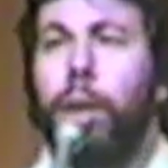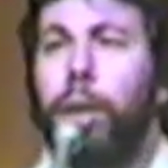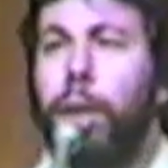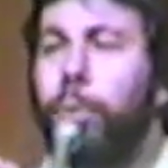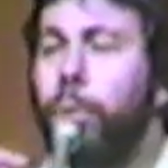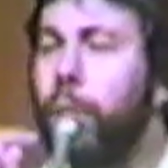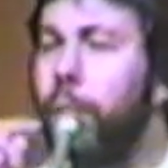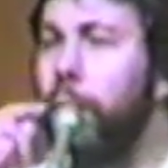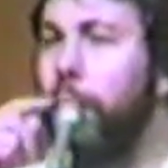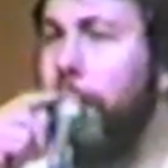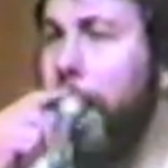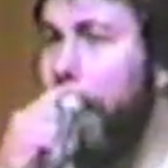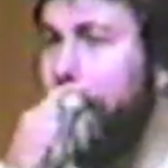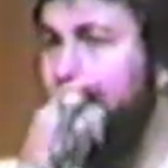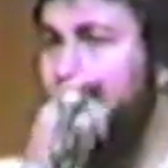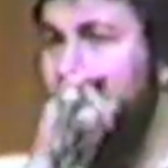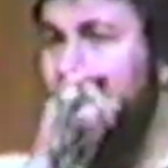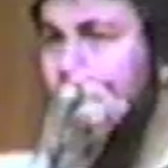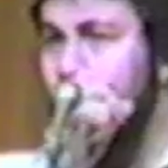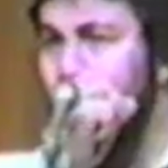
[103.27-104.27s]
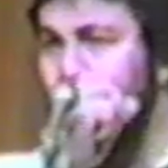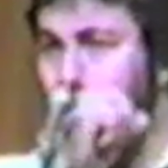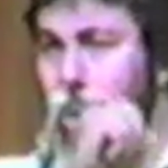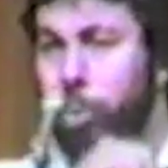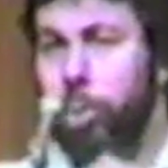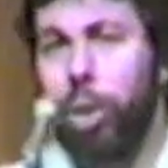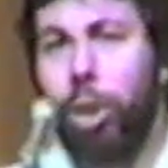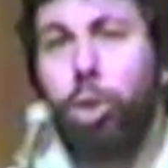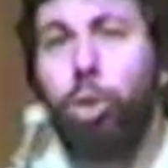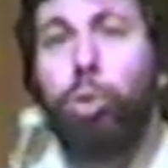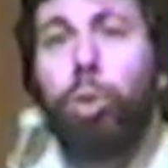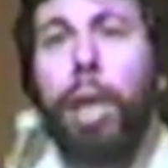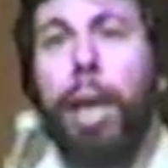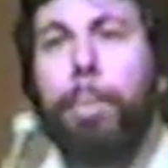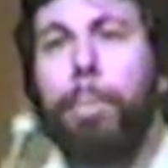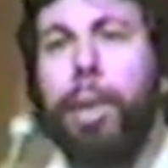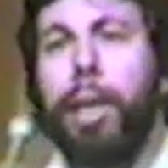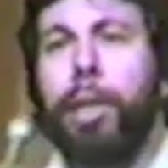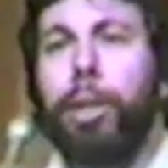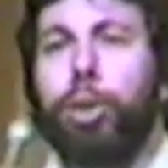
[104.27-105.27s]
I went to the lab manager, it was a new
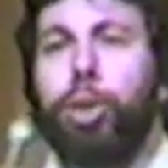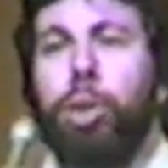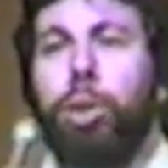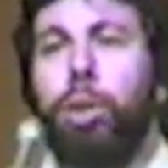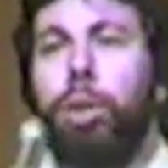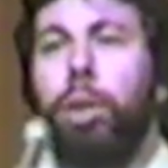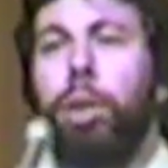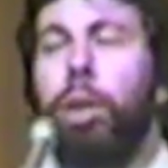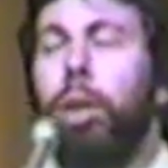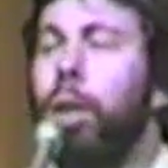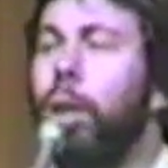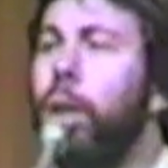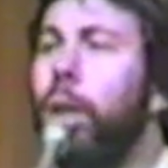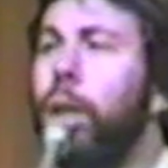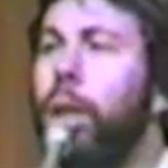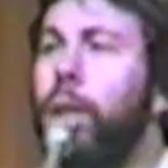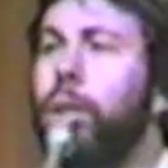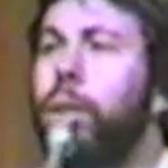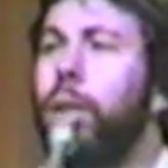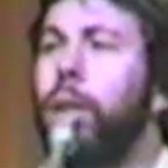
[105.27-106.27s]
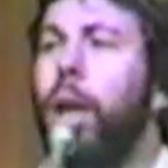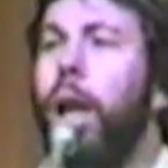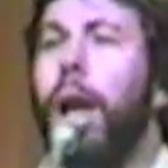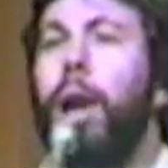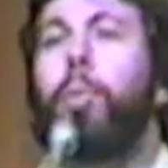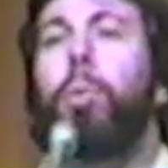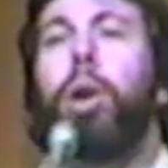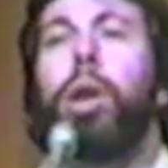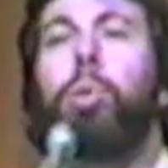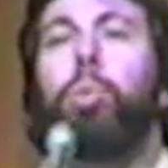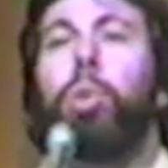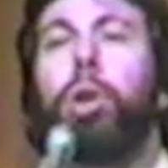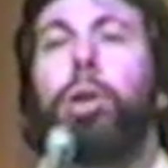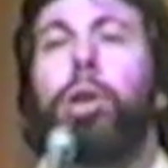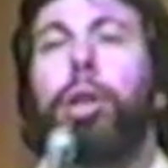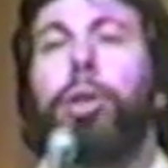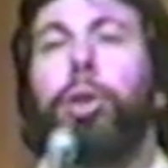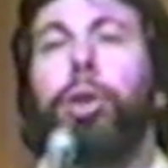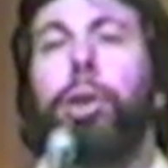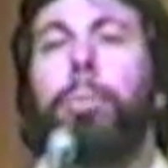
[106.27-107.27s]
lab manager. And I said, I want to work
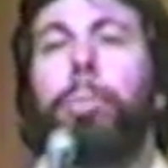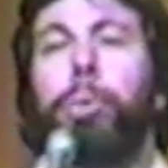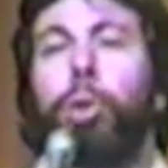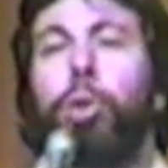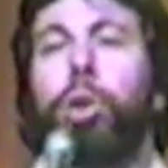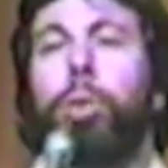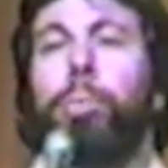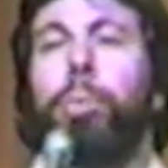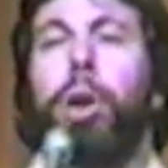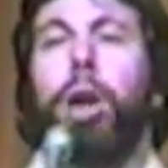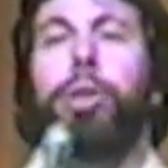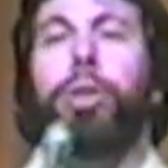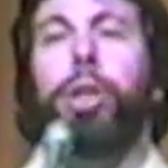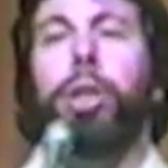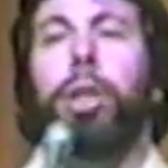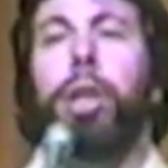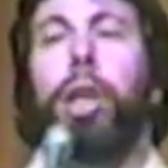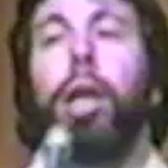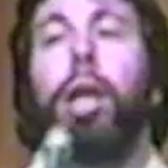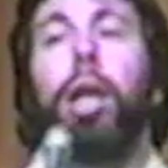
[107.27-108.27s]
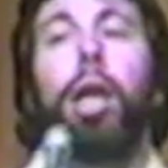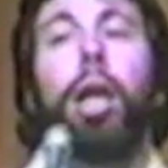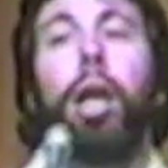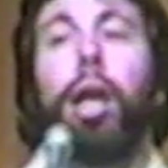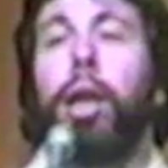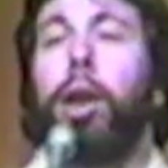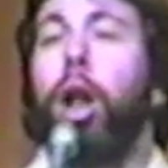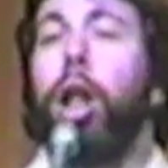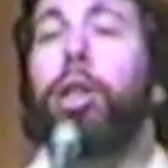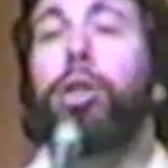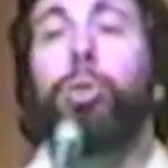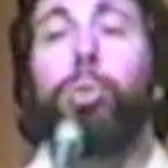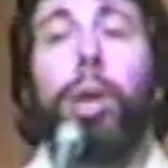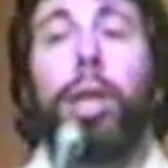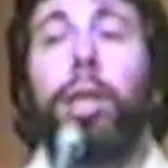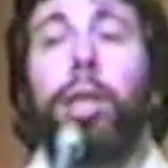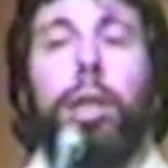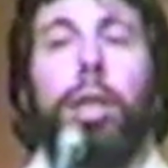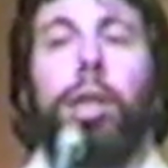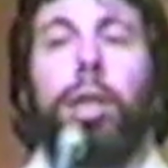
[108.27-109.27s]
on your computer project. And I'll do
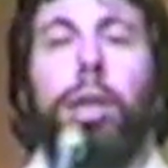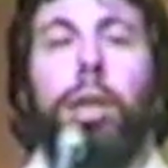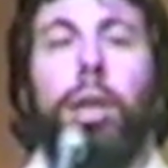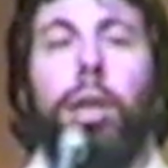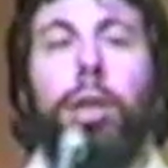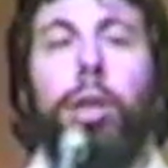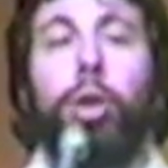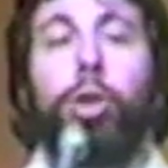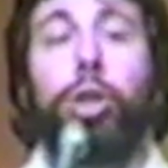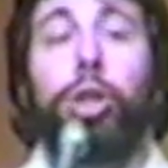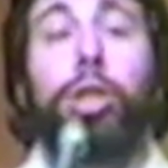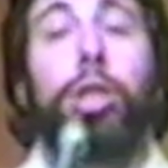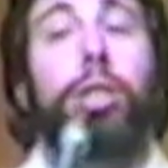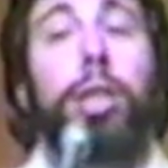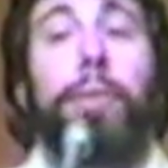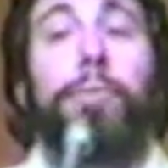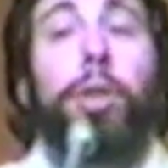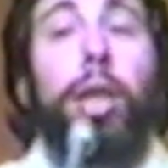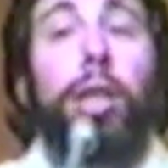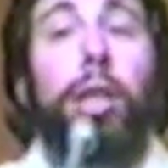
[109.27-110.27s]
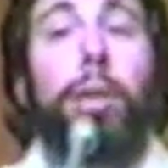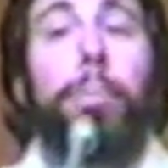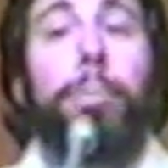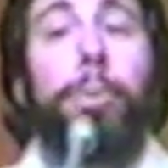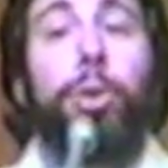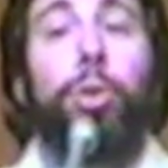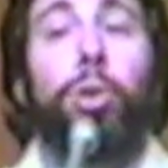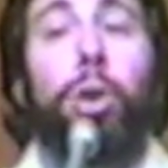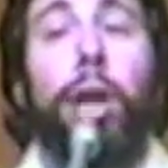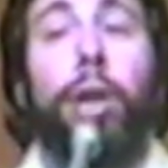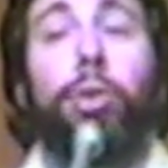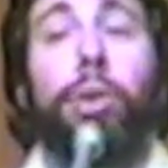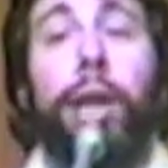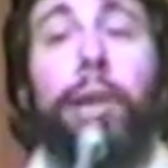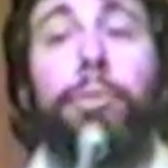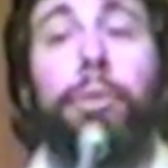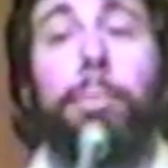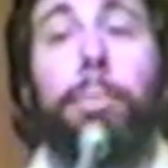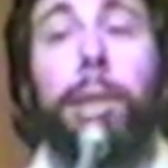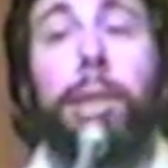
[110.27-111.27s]
anything. You know, just because I've done a computer, I don't
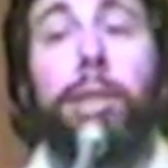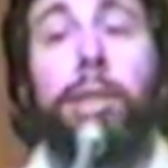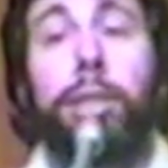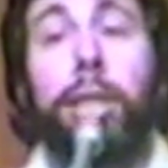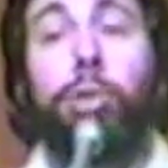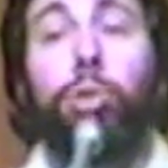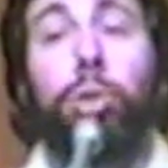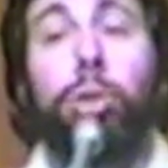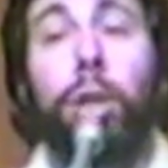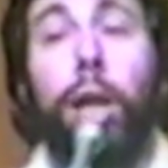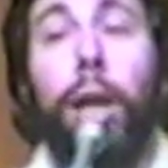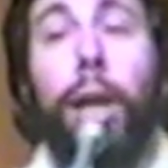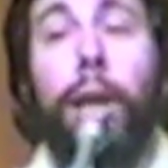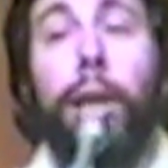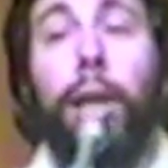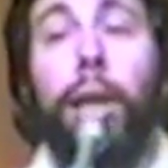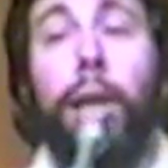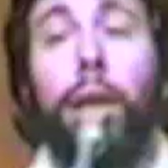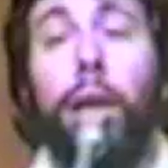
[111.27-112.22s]
have to be the central guy.